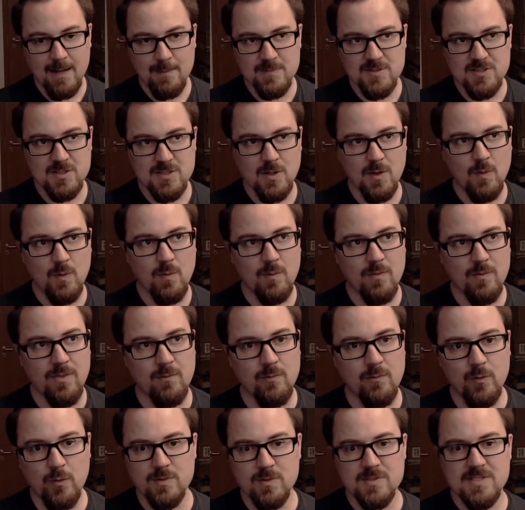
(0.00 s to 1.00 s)
So the
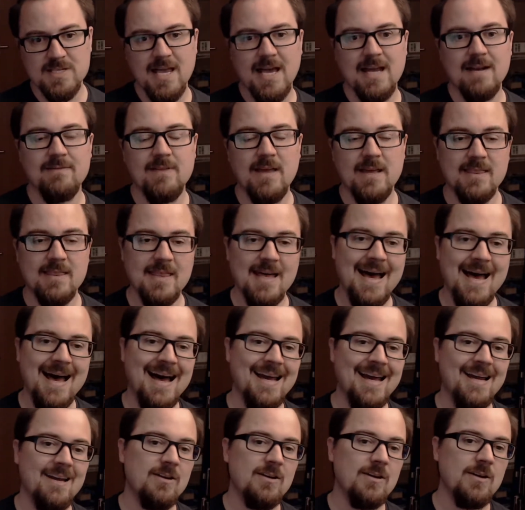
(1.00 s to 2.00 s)
rule was kind of like the
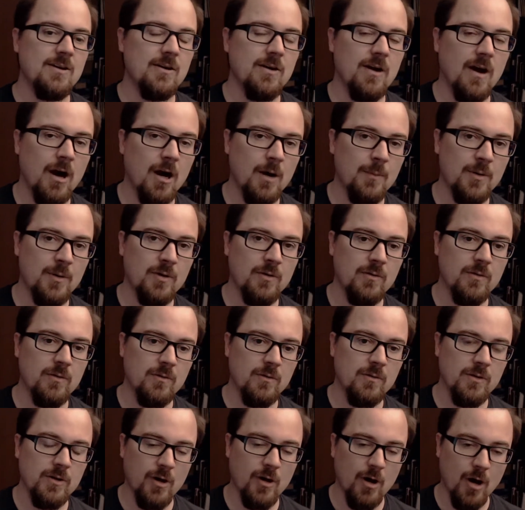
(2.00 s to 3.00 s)
higher your armor
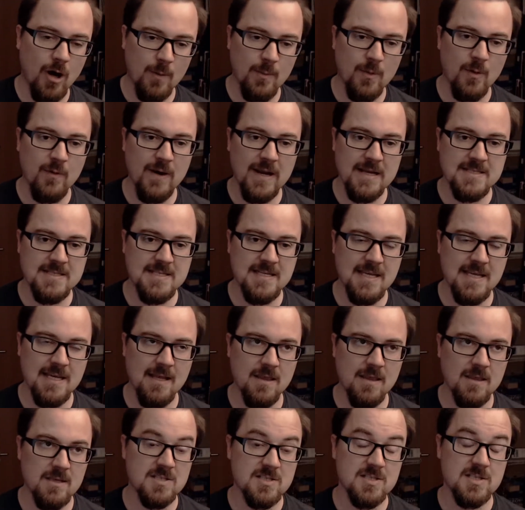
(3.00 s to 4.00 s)

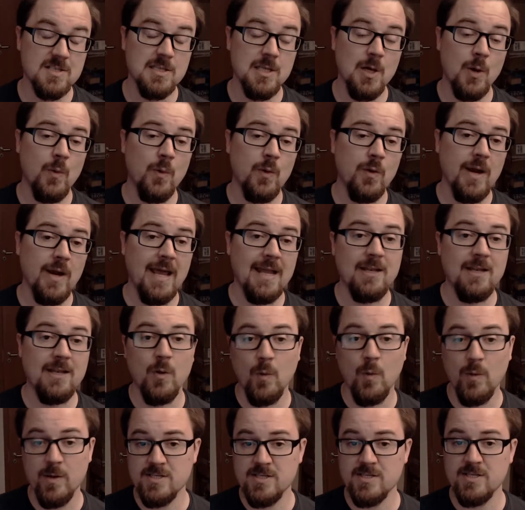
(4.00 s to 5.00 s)
rating, the slower and
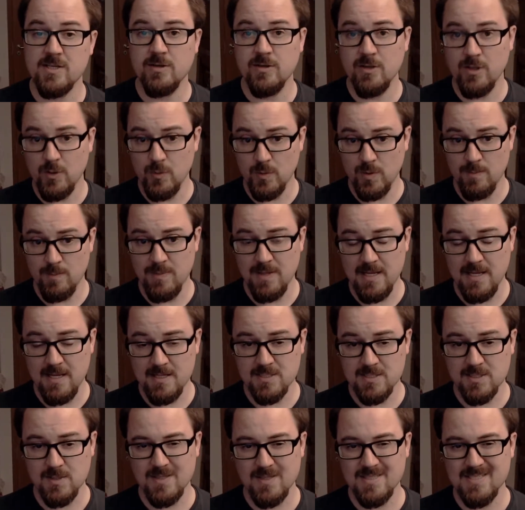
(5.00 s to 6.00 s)
noisier you would be.
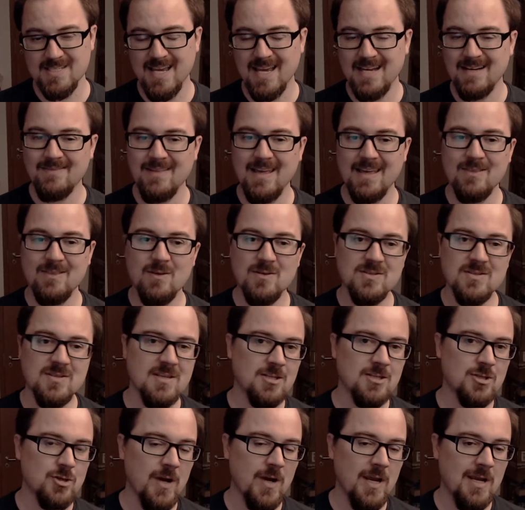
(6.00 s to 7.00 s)
So it's kind of like those are
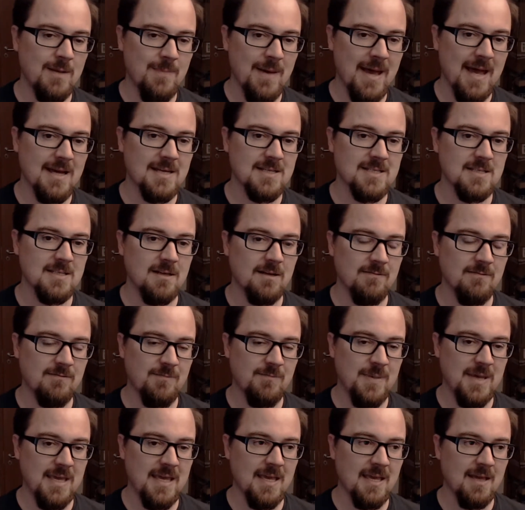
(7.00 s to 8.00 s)
the tradebacks
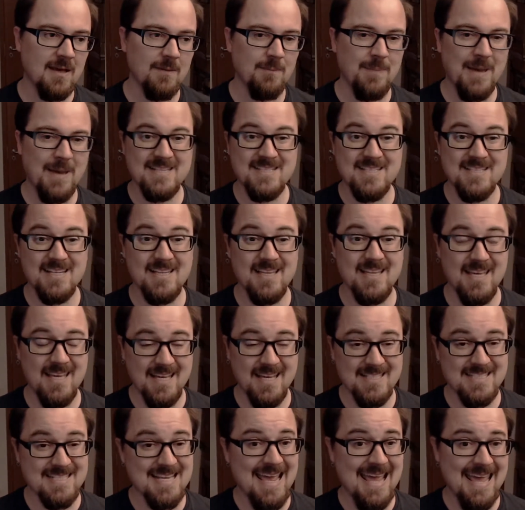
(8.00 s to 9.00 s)
of being basically
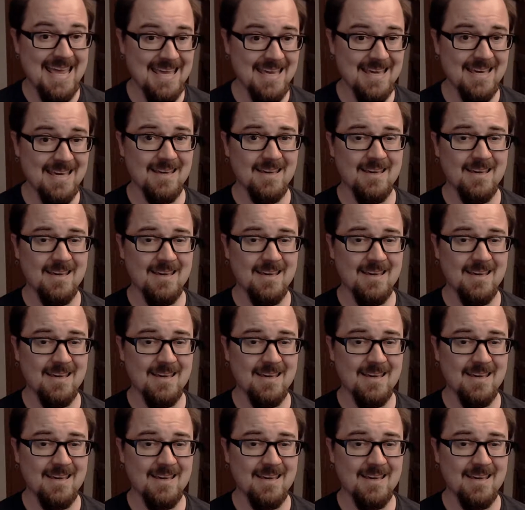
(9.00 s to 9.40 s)
a tank.